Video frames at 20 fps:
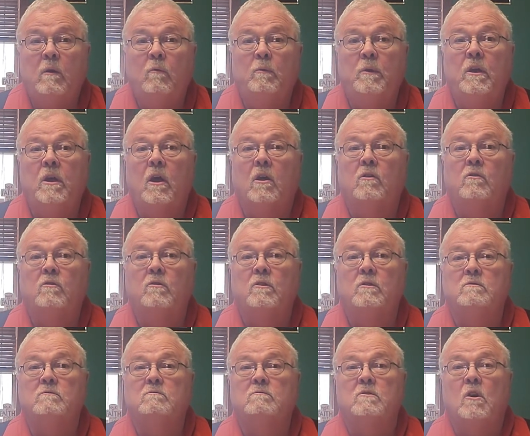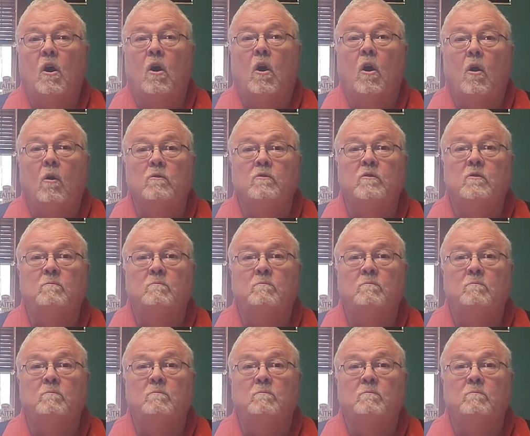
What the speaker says: We are called to